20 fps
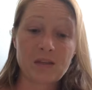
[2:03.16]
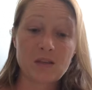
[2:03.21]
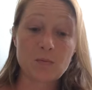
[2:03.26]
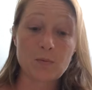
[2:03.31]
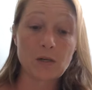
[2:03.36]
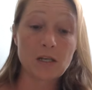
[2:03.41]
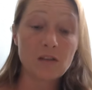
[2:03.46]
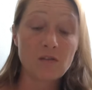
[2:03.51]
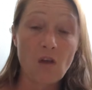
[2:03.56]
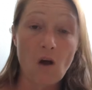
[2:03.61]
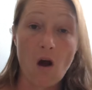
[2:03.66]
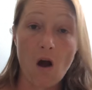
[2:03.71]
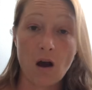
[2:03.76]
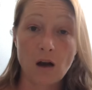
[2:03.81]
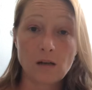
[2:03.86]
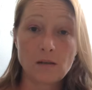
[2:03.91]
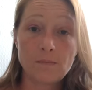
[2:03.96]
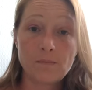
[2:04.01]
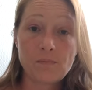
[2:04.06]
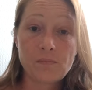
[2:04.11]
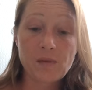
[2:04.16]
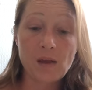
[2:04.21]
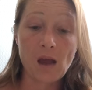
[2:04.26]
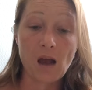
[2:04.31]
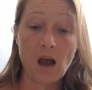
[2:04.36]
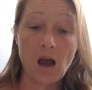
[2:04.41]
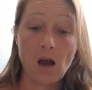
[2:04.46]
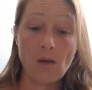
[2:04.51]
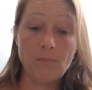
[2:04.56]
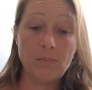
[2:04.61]
it's pretty long,
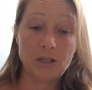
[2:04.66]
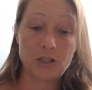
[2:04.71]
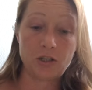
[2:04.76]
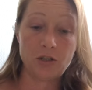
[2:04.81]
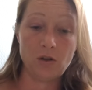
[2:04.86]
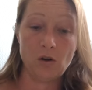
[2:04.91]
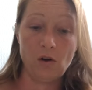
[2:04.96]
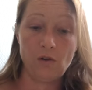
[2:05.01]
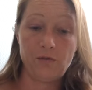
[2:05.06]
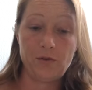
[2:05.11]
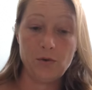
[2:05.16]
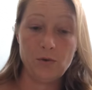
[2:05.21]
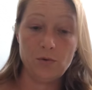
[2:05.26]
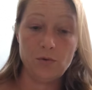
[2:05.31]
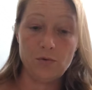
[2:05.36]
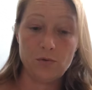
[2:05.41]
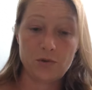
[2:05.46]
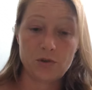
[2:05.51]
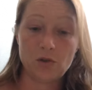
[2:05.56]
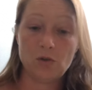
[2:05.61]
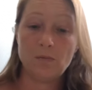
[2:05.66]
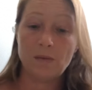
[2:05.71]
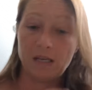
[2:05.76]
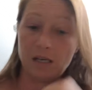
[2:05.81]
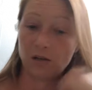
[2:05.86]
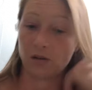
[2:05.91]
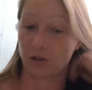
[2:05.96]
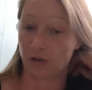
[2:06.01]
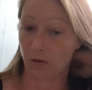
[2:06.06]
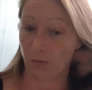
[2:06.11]
uh, but you know, if you zoom in
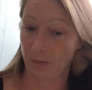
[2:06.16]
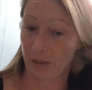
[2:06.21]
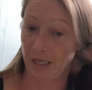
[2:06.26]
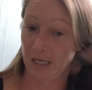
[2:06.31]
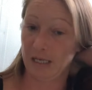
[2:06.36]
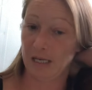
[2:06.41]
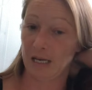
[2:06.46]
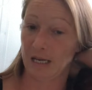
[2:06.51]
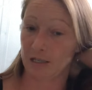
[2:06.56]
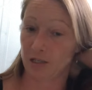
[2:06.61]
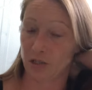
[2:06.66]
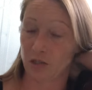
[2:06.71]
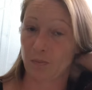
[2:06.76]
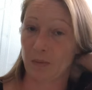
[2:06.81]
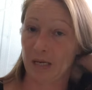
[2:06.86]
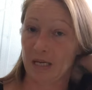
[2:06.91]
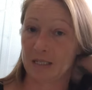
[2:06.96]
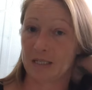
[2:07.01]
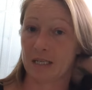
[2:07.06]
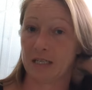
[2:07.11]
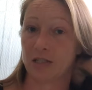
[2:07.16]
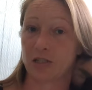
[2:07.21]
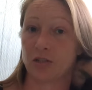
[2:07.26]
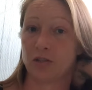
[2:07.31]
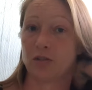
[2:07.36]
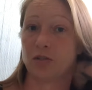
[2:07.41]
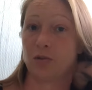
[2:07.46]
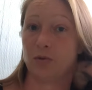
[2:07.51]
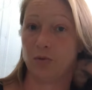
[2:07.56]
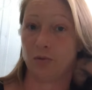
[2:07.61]
a little bit and just pay
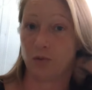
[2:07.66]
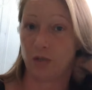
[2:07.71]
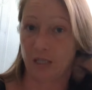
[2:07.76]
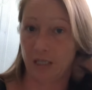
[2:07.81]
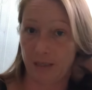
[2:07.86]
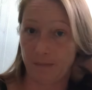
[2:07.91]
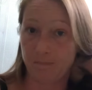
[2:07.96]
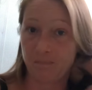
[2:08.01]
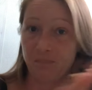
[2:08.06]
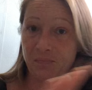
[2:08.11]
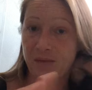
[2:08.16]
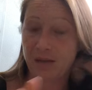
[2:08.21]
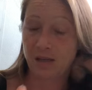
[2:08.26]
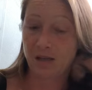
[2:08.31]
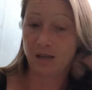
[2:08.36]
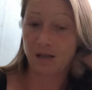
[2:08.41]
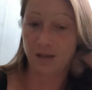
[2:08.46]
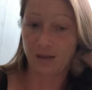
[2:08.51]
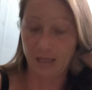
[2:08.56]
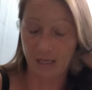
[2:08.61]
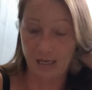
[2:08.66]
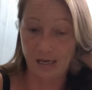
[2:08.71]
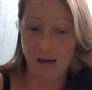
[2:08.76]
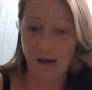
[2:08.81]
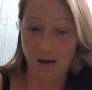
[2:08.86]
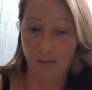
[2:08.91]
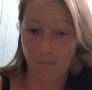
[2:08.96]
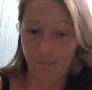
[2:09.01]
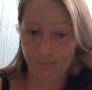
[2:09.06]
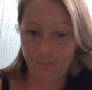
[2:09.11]
attention to the, the,
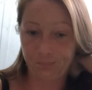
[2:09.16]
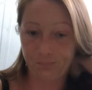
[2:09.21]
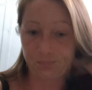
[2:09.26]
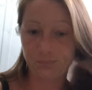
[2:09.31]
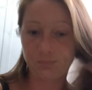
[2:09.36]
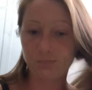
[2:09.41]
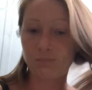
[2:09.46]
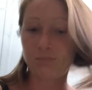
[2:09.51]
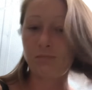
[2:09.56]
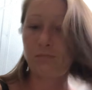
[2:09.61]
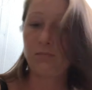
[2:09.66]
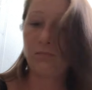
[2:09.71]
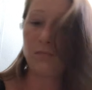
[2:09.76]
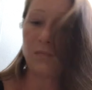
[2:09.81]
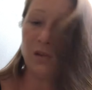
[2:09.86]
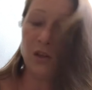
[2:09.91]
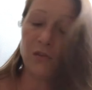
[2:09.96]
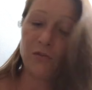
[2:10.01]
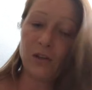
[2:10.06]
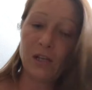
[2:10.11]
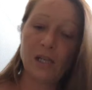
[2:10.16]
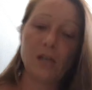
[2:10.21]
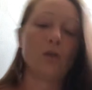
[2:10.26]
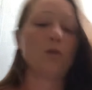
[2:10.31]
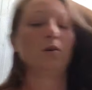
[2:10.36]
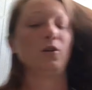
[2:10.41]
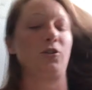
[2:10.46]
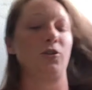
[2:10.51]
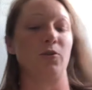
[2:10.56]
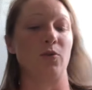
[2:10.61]
um, the video
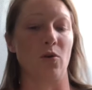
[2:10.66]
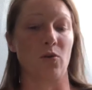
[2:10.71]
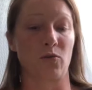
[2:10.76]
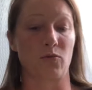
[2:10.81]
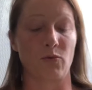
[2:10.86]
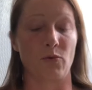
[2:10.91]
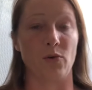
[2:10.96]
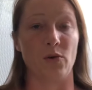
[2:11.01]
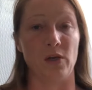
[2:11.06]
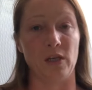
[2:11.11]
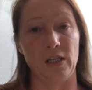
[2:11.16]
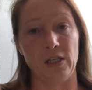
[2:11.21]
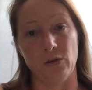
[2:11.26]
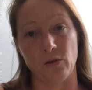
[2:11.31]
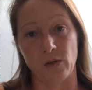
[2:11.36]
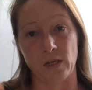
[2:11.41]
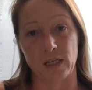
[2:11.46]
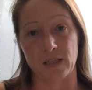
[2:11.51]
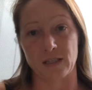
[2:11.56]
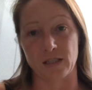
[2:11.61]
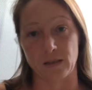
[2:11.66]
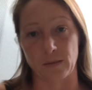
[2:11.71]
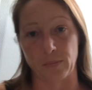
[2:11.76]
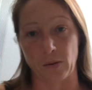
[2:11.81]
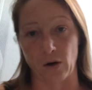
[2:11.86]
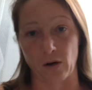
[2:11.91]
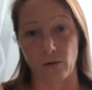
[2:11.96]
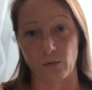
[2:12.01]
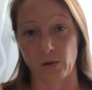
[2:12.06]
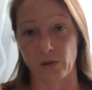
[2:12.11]
as you go through it, you'll get to the
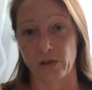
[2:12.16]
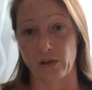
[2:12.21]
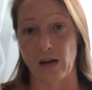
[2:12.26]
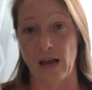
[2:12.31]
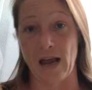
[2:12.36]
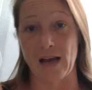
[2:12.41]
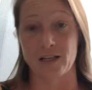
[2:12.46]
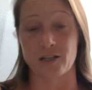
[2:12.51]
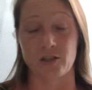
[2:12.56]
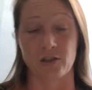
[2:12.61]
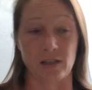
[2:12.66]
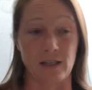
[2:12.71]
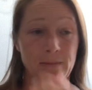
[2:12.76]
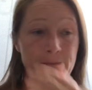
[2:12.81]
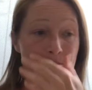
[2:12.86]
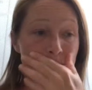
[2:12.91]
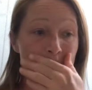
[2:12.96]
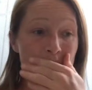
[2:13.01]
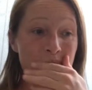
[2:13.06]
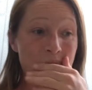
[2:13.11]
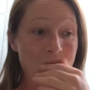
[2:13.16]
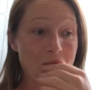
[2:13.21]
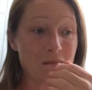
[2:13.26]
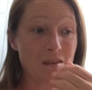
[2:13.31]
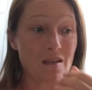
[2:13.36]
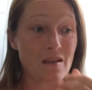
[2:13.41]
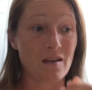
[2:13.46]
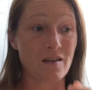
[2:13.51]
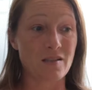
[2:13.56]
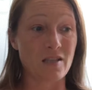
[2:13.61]
part where they're actually
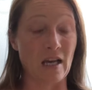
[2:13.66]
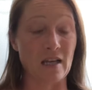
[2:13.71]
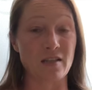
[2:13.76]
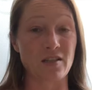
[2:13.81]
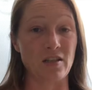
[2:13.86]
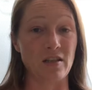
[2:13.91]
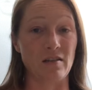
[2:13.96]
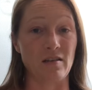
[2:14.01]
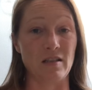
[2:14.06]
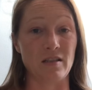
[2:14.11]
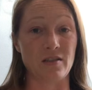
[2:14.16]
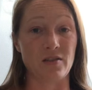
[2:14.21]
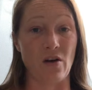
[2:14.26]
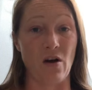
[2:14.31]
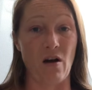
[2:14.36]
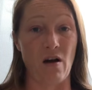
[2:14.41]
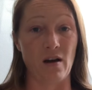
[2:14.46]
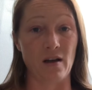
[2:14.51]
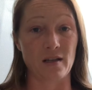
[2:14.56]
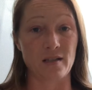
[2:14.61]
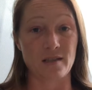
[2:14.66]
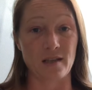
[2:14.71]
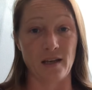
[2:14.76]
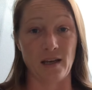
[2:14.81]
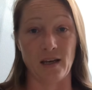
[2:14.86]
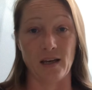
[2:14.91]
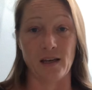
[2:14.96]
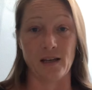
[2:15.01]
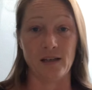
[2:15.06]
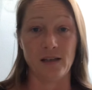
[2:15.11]
testing these dogs.
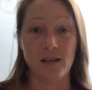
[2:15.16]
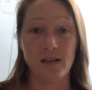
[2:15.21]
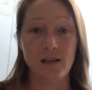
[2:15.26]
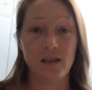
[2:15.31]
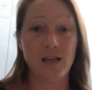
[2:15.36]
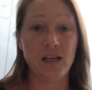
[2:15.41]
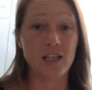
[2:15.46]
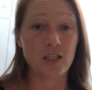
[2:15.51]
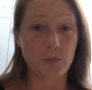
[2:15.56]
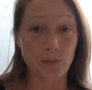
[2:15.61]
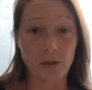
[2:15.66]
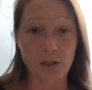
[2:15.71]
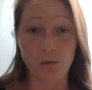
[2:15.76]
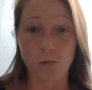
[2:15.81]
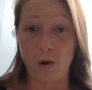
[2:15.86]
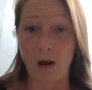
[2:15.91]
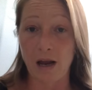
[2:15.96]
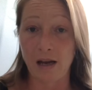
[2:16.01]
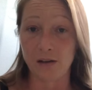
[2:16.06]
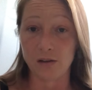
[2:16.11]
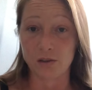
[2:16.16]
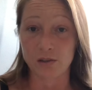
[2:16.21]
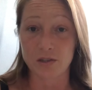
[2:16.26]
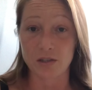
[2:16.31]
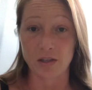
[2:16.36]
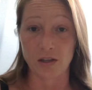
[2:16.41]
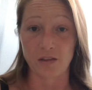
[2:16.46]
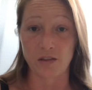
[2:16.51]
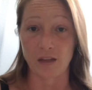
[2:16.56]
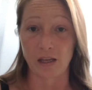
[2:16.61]
And it's pretty wild
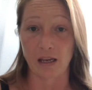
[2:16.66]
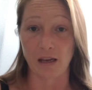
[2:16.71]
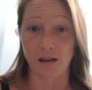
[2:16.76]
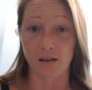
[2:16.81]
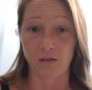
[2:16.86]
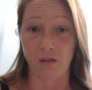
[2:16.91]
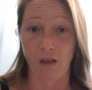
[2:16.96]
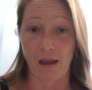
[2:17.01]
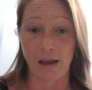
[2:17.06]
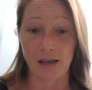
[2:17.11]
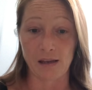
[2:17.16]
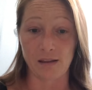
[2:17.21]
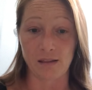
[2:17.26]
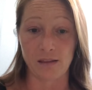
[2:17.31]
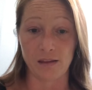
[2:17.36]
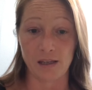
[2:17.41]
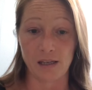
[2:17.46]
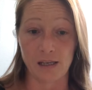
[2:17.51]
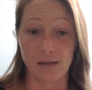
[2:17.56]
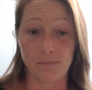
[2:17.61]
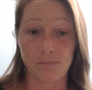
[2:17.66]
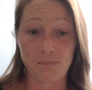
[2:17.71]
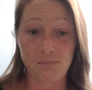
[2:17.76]
to think like that